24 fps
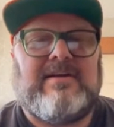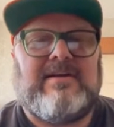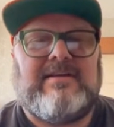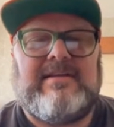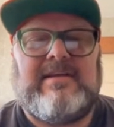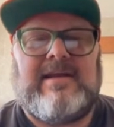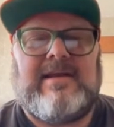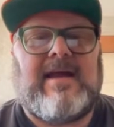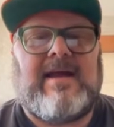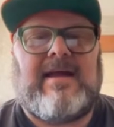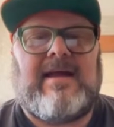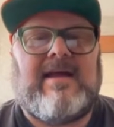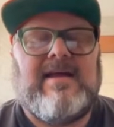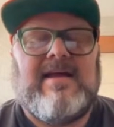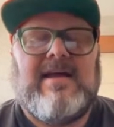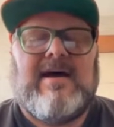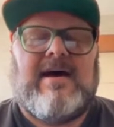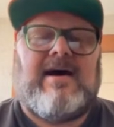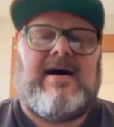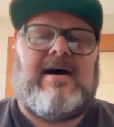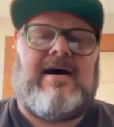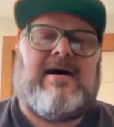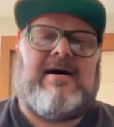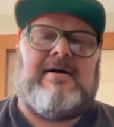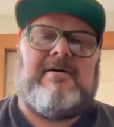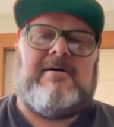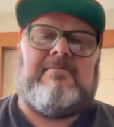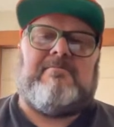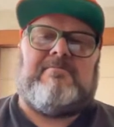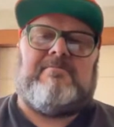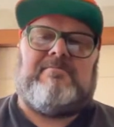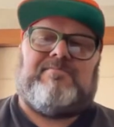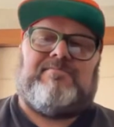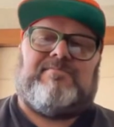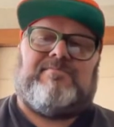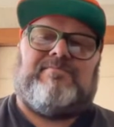Yeah.
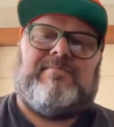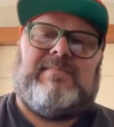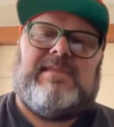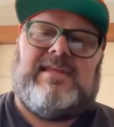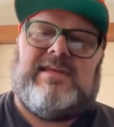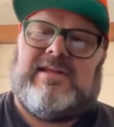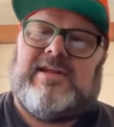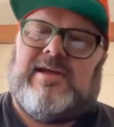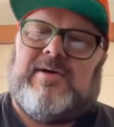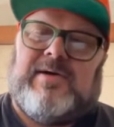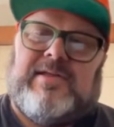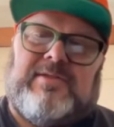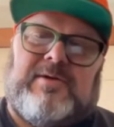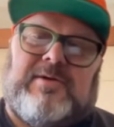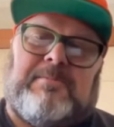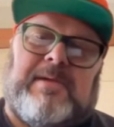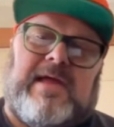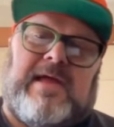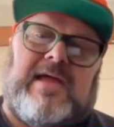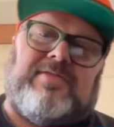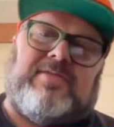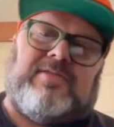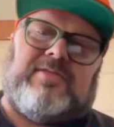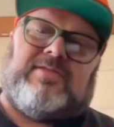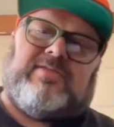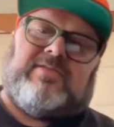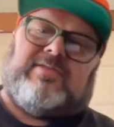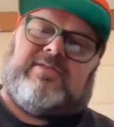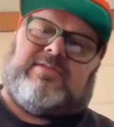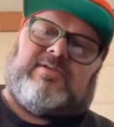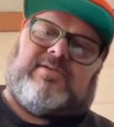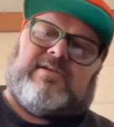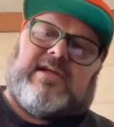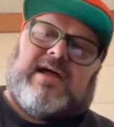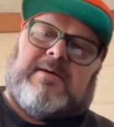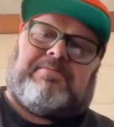You know, and
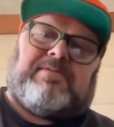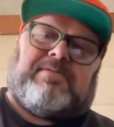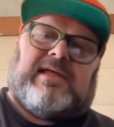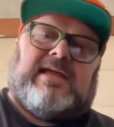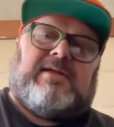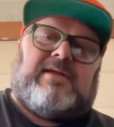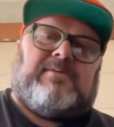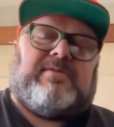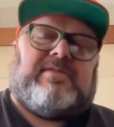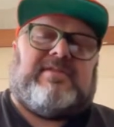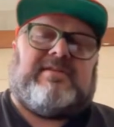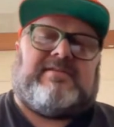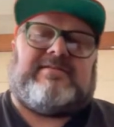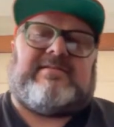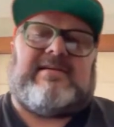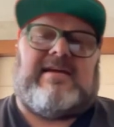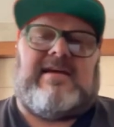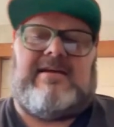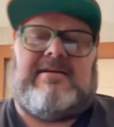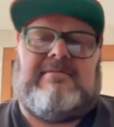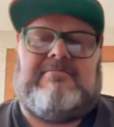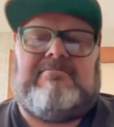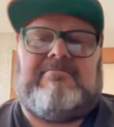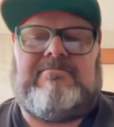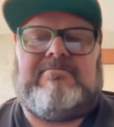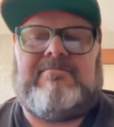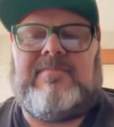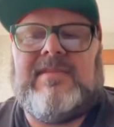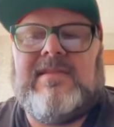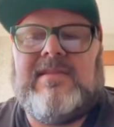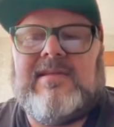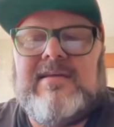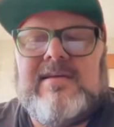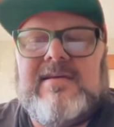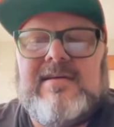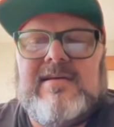they're not playing with the same,
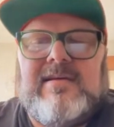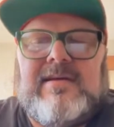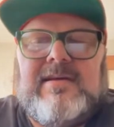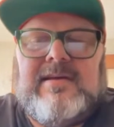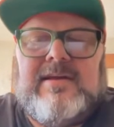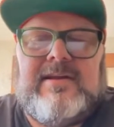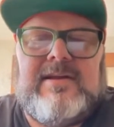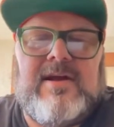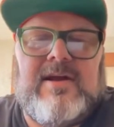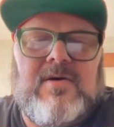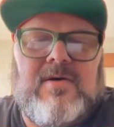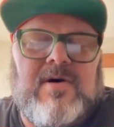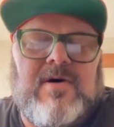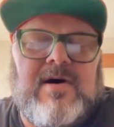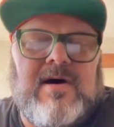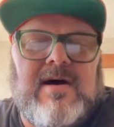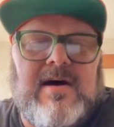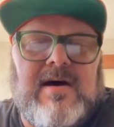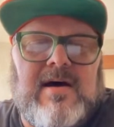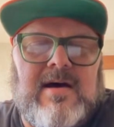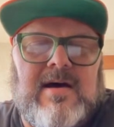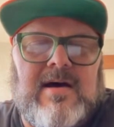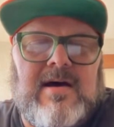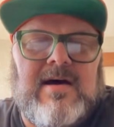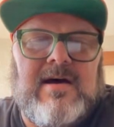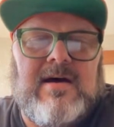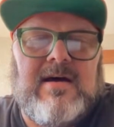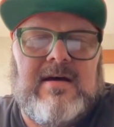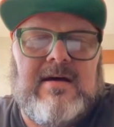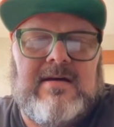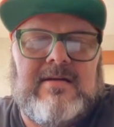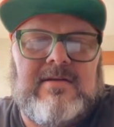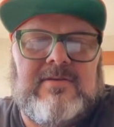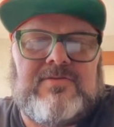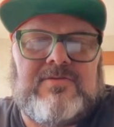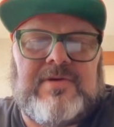you know,
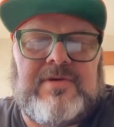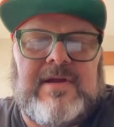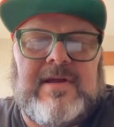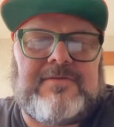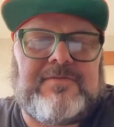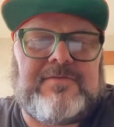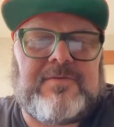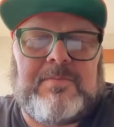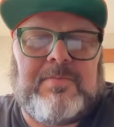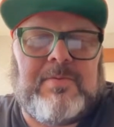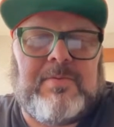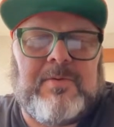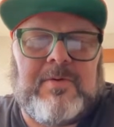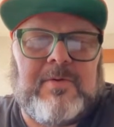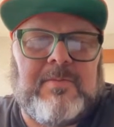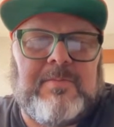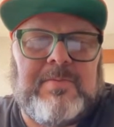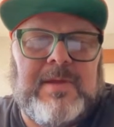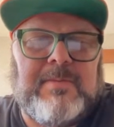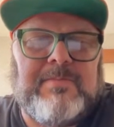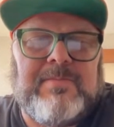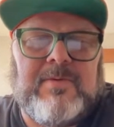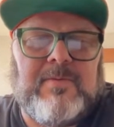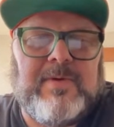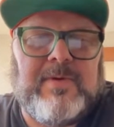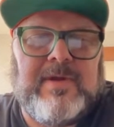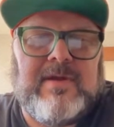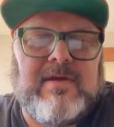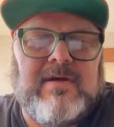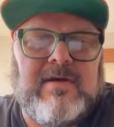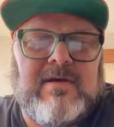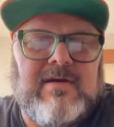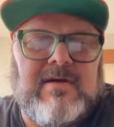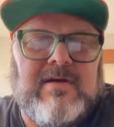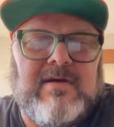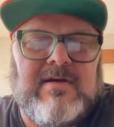transfer portal people we
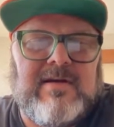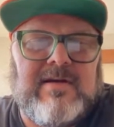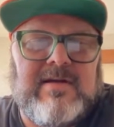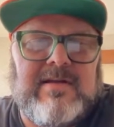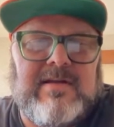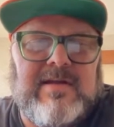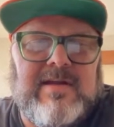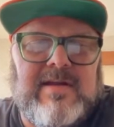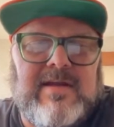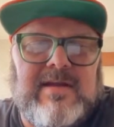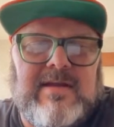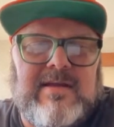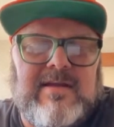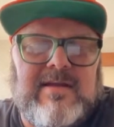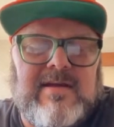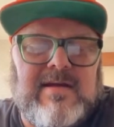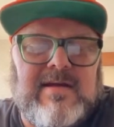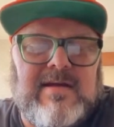are and